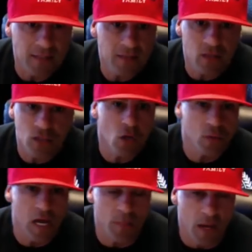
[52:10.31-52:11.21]
There's no doubt
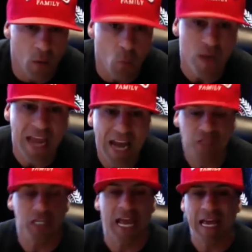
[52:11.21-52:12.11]
about it. We
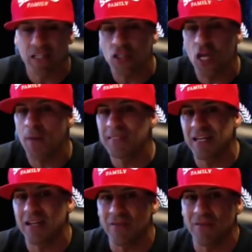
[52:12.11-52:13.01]
actually had to stop
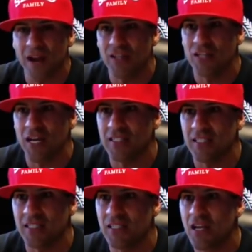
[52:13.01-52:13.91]
selling
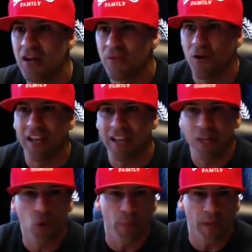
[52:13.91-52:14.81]
franchises for a
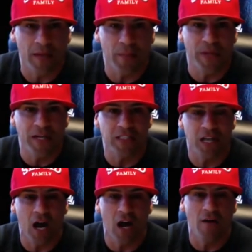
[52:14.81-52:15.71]
little bit because
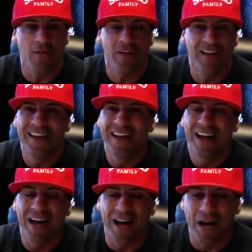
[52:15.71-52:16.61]
of
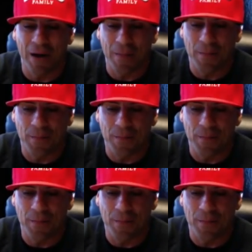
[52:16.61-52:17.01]
um,